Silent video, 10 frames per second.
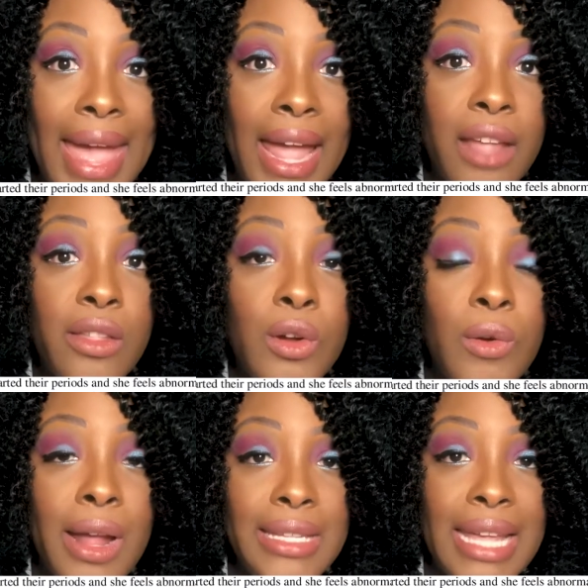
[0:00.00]
And the
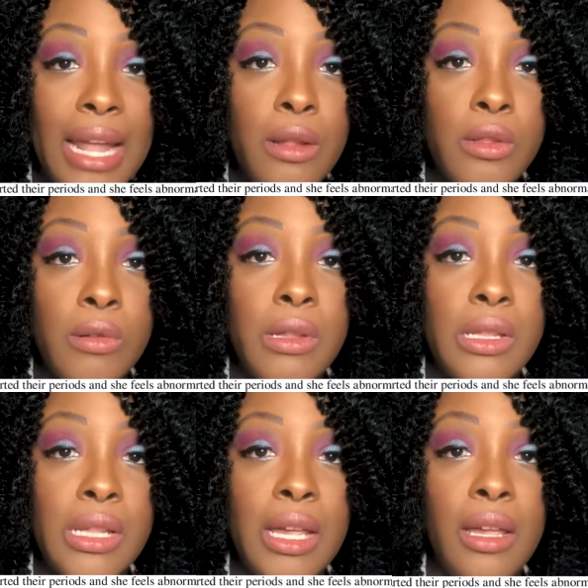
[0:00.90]
correct answer
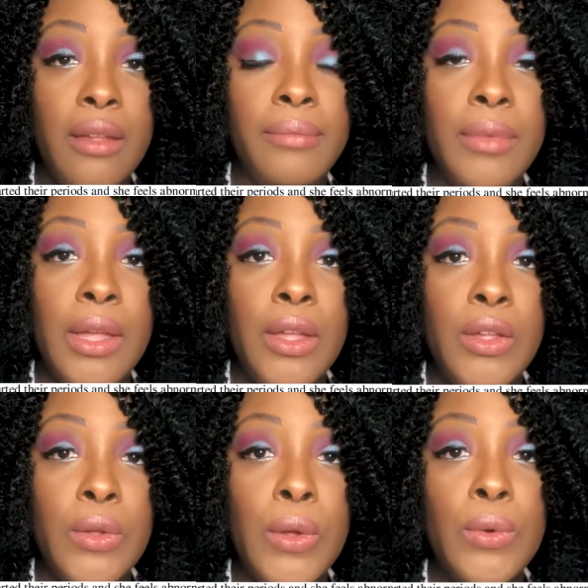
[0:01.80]
C,
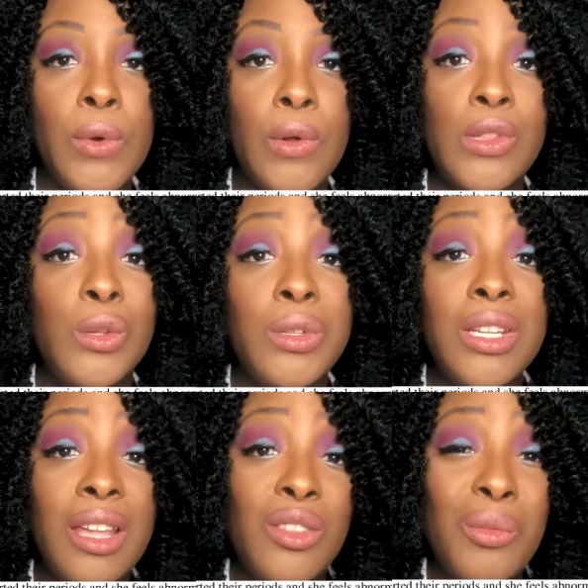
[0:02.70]
you know, girls usually
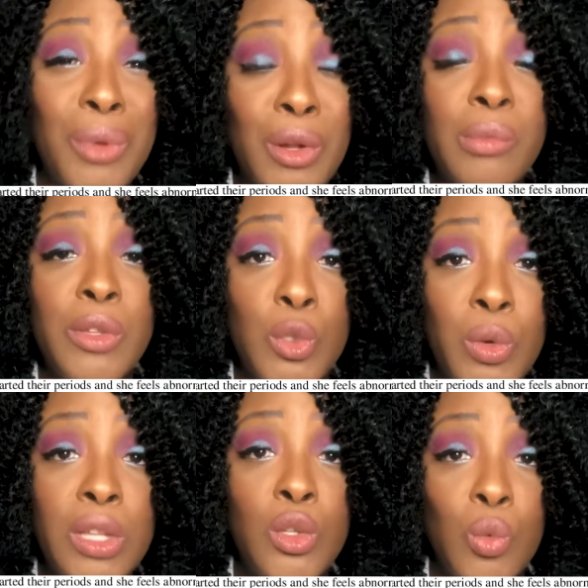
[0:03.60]
get their periods
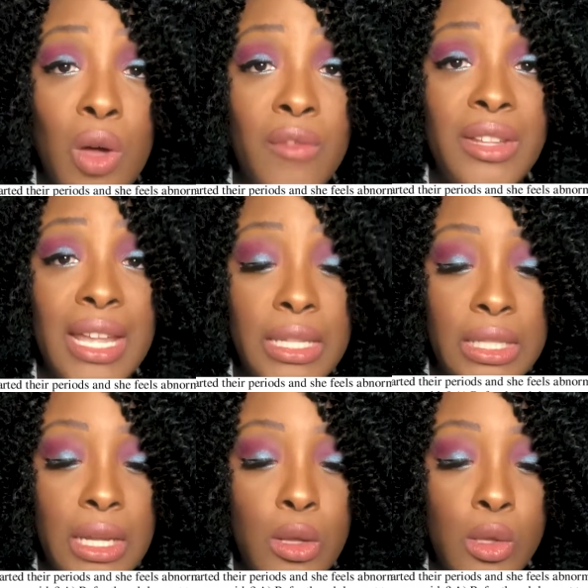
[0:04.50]
between 12 and
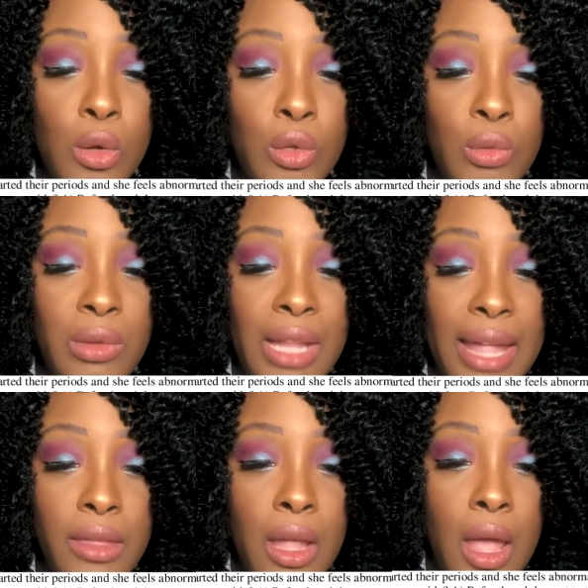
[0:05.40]
18, so you
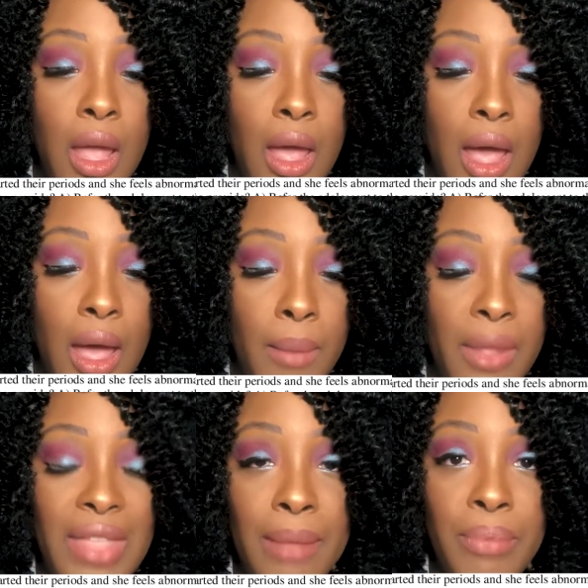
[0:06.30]
let um,
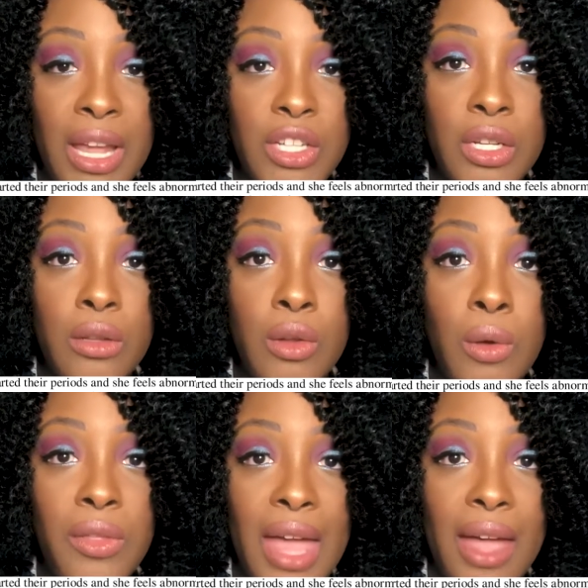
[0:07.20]
that patient
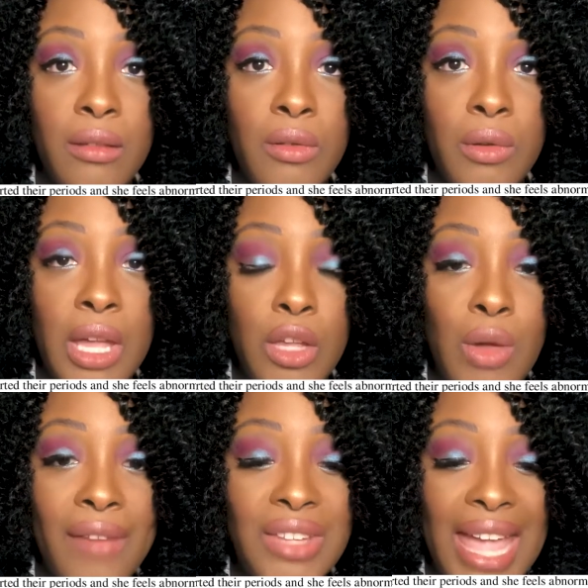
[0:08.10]
know that, okay? You
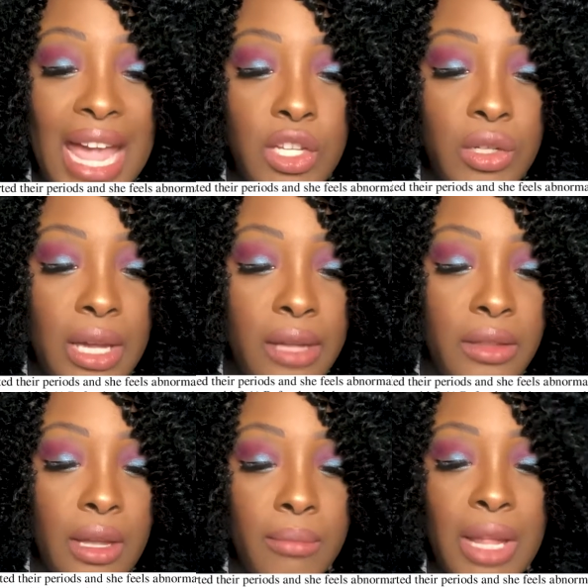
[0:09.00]
have to educate
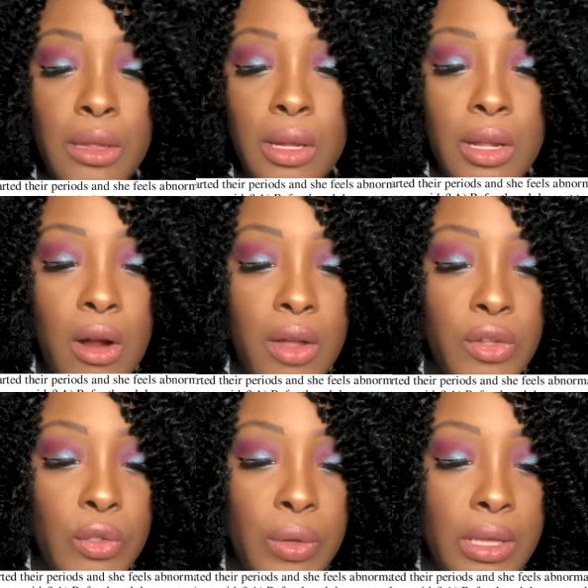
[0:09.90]
them. Let's look at our other
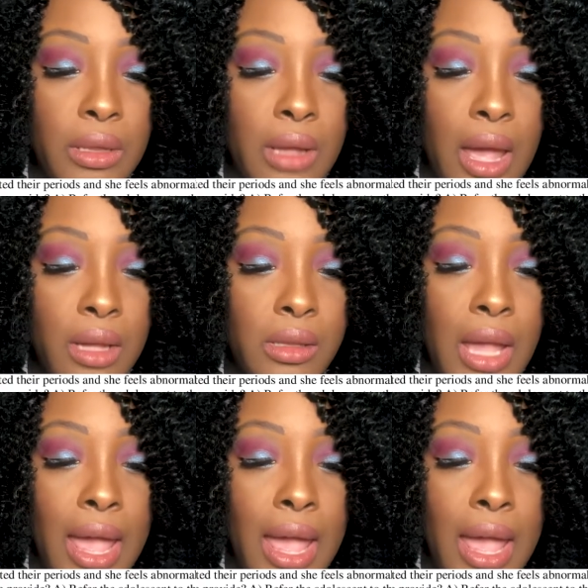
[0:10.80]
choices, guys.